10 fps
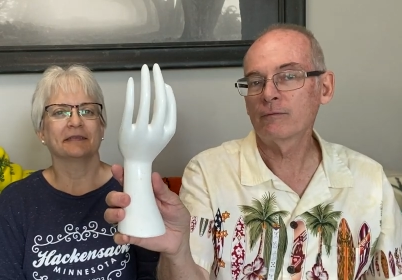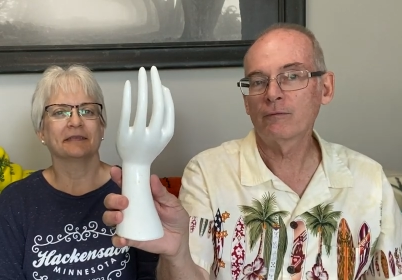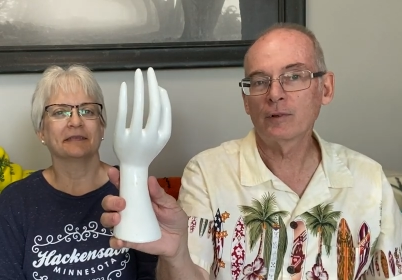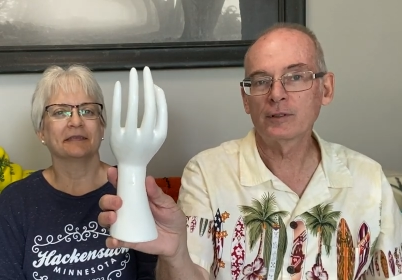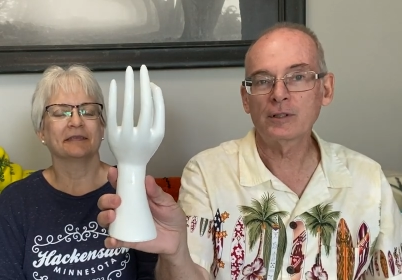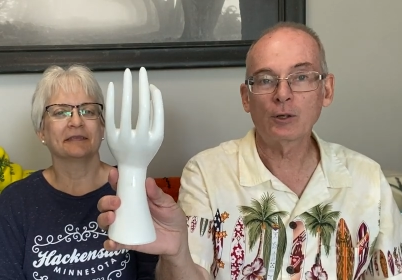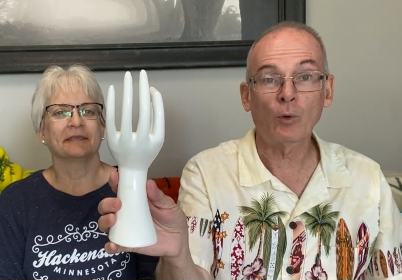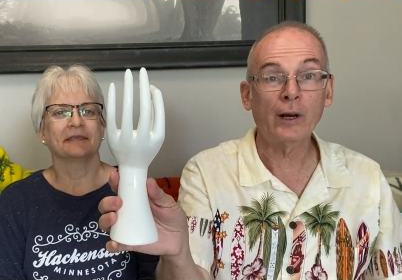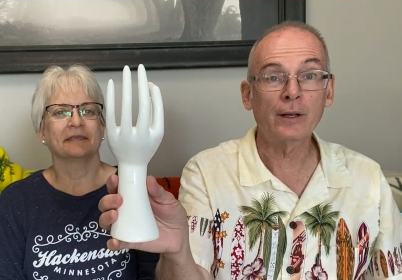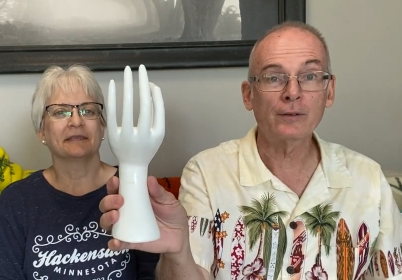Speaker 1: for listing
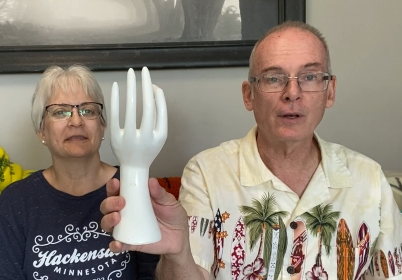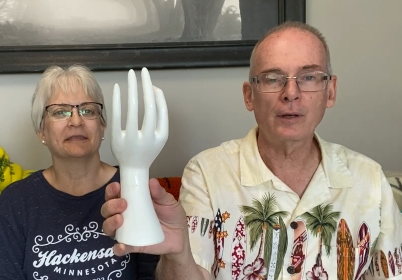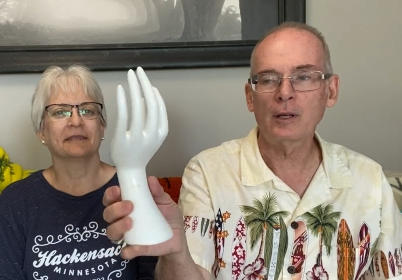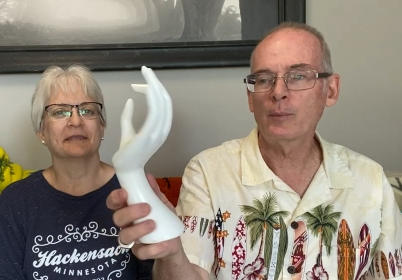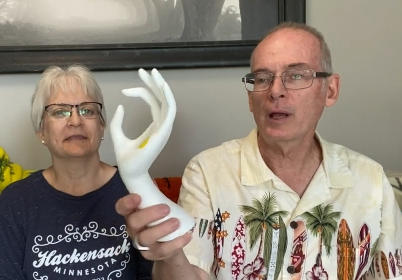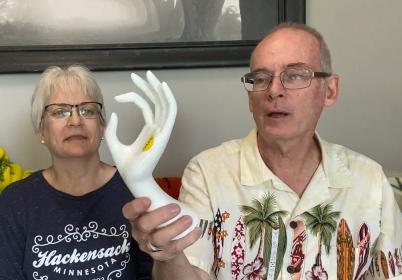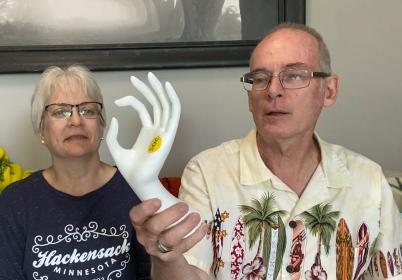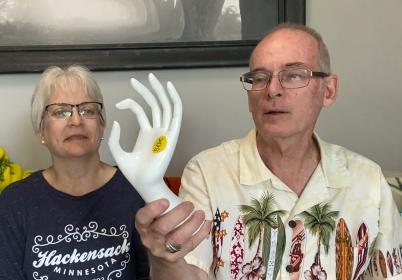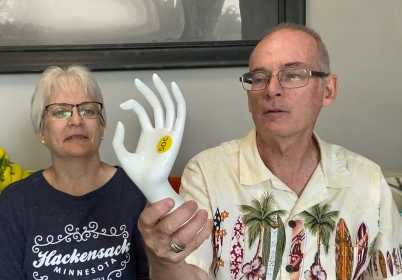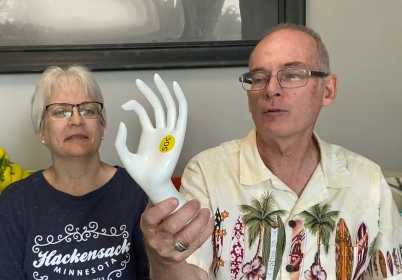rings on eBay. I
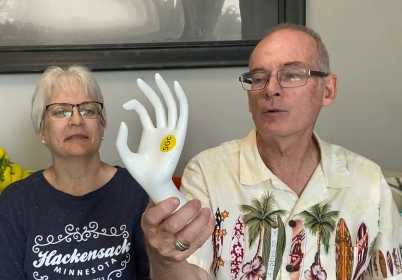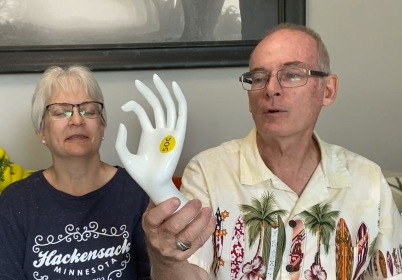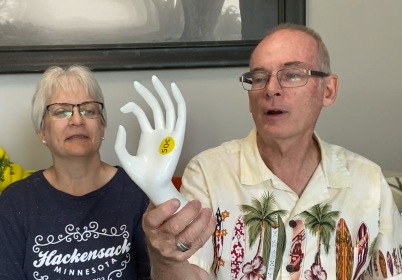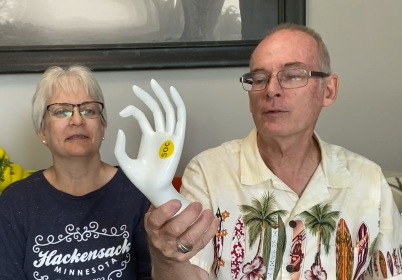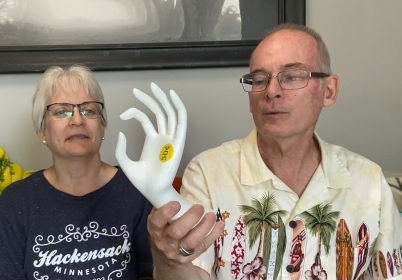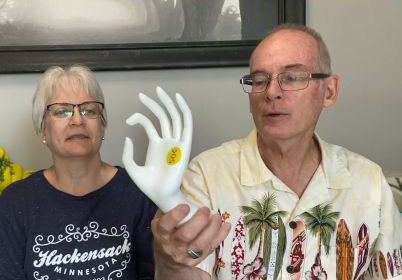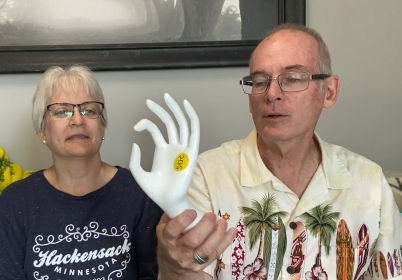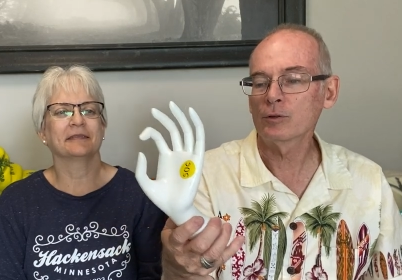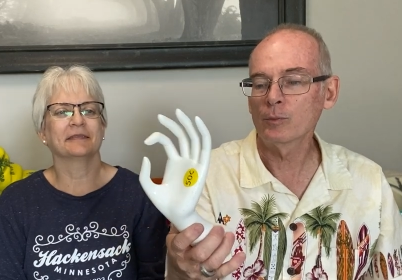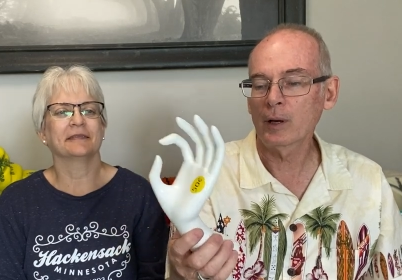could take photographs with
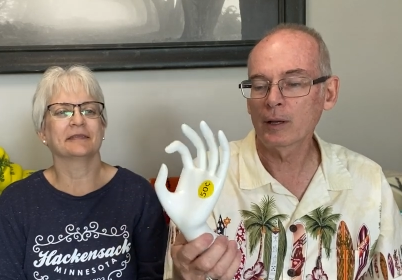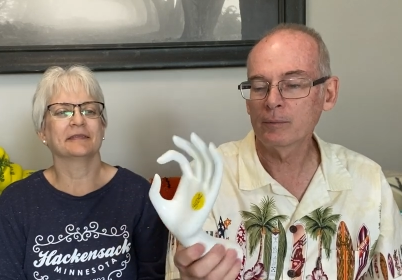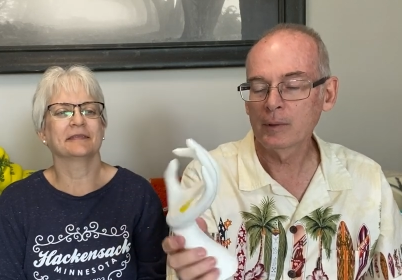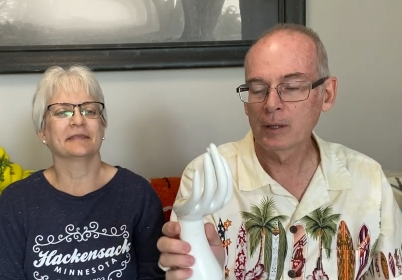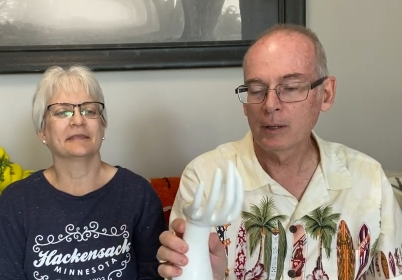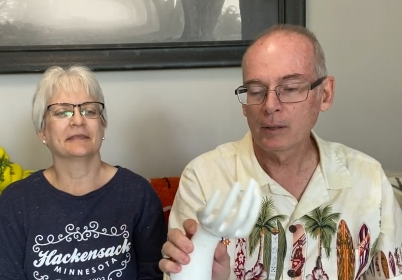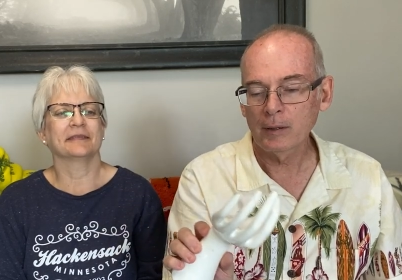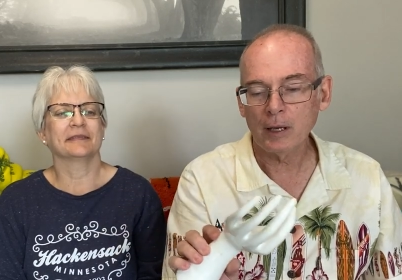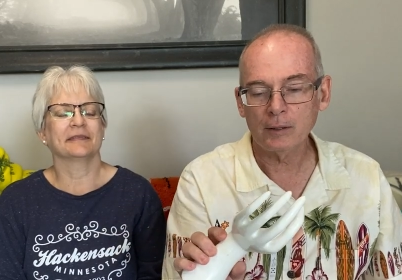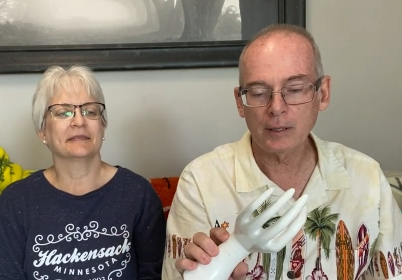it too, but I
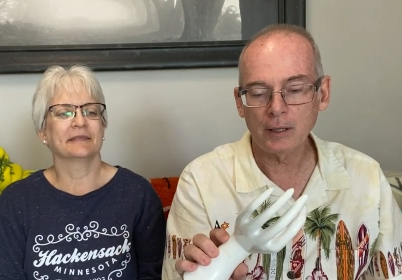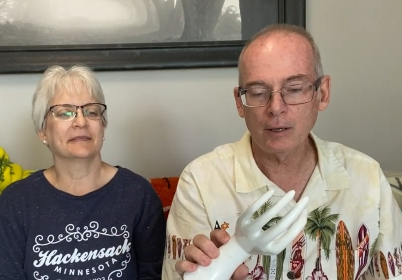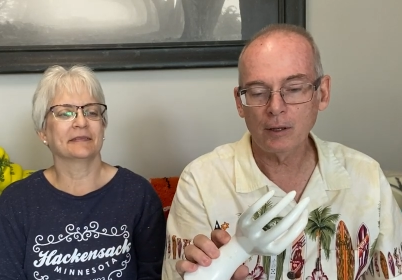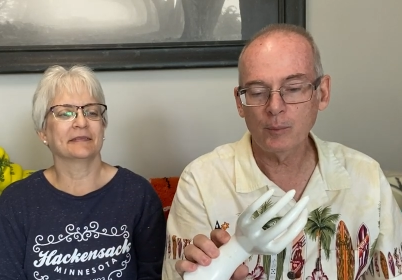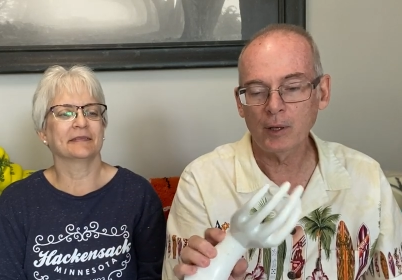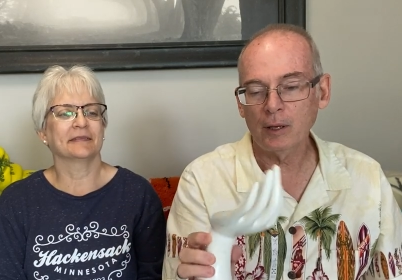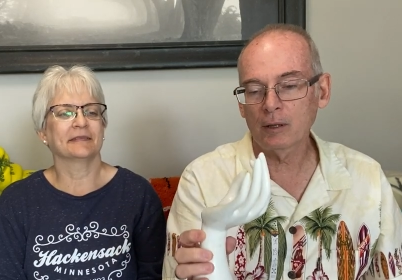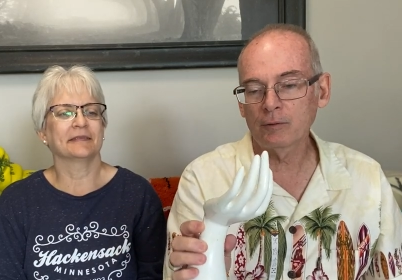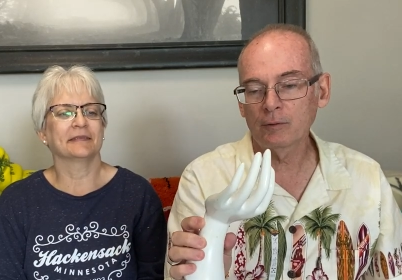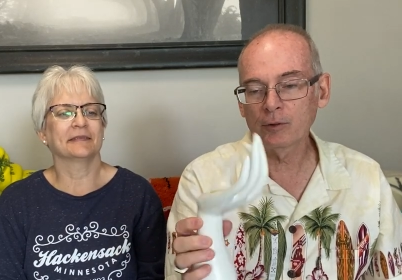think I'll take it down to the Pink
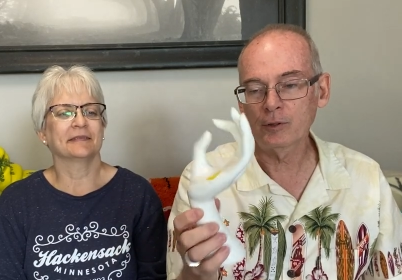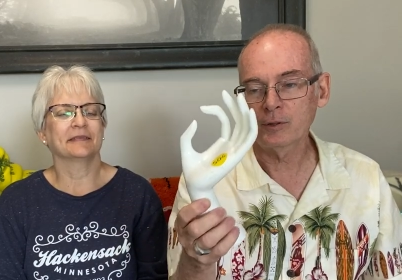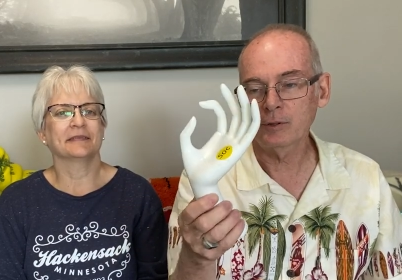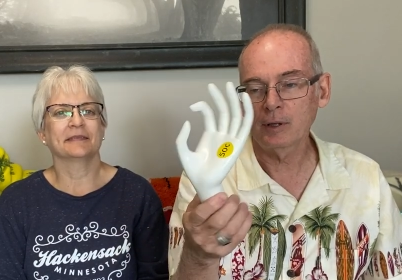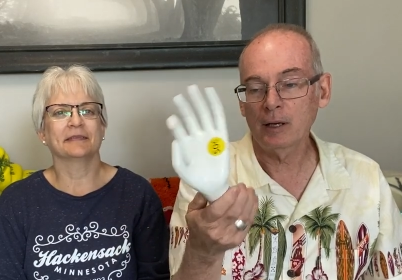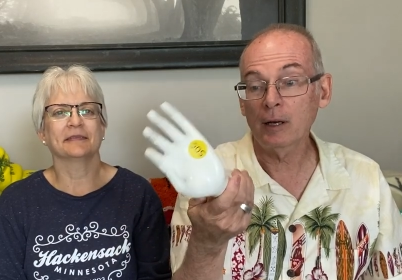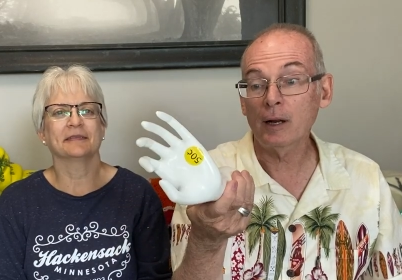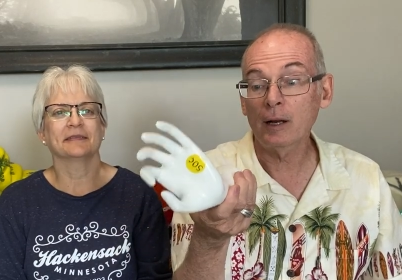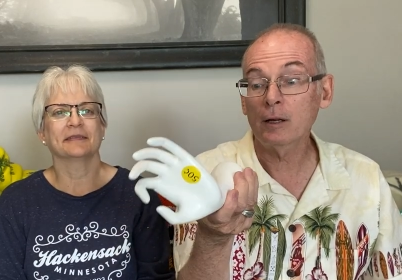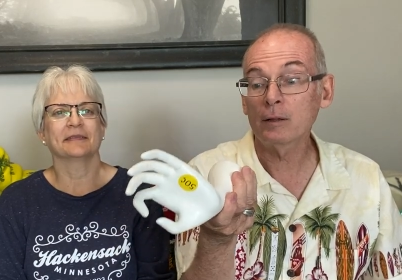Elephant first. And, I,
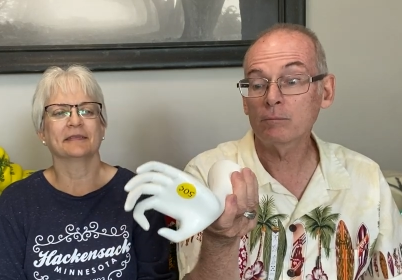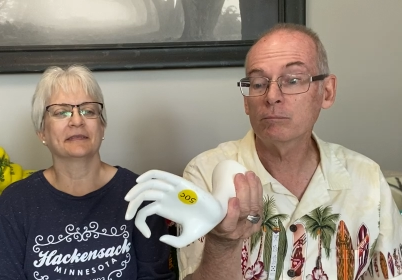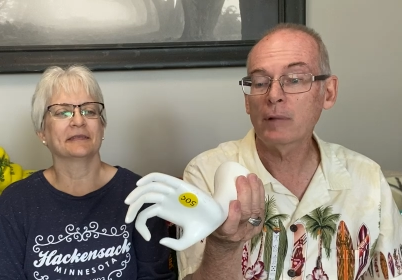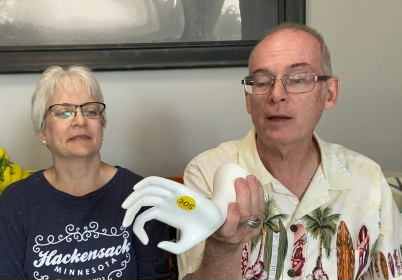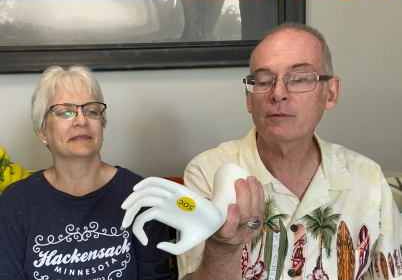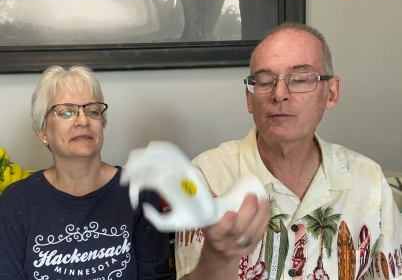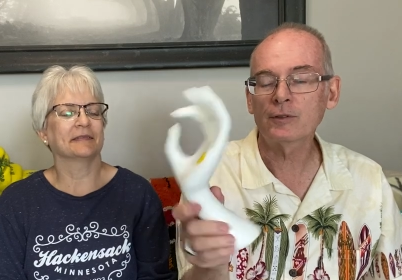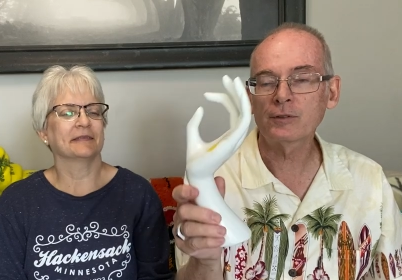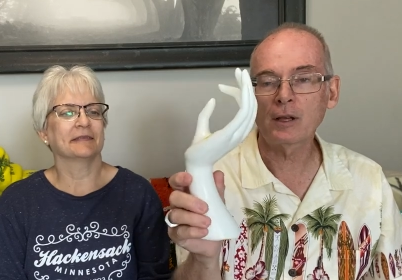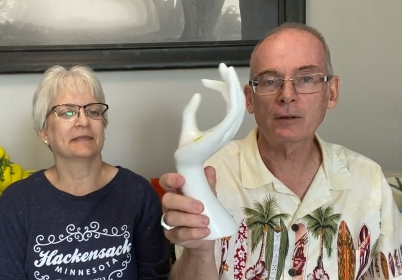and I'll have it for
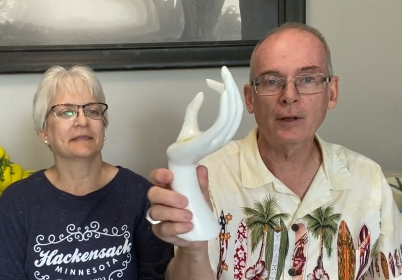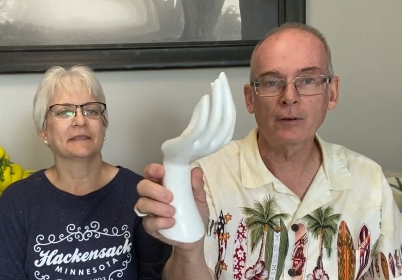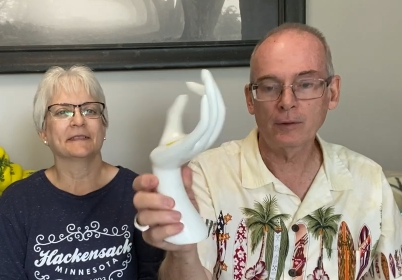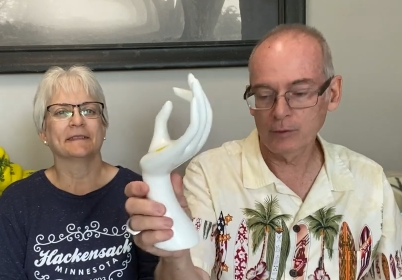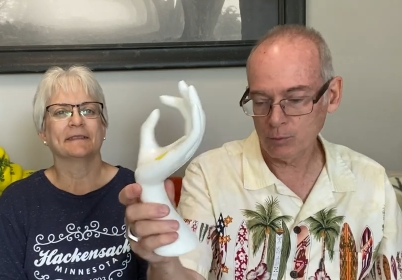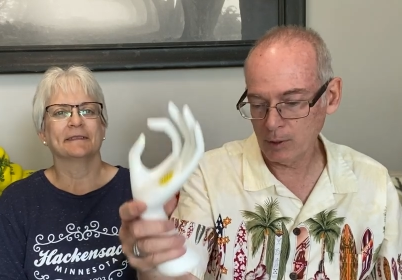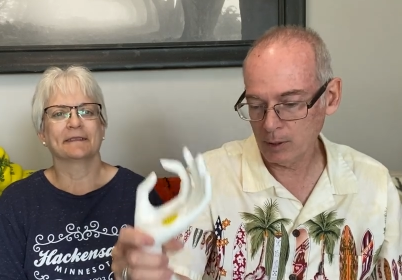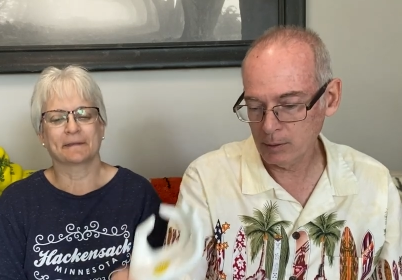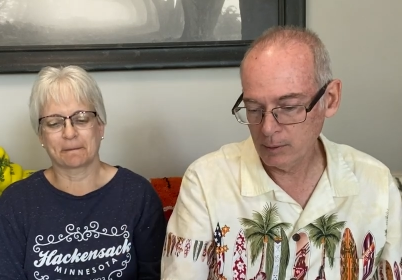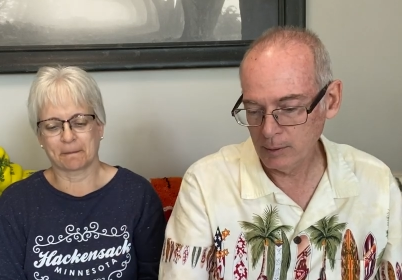sale down there as well.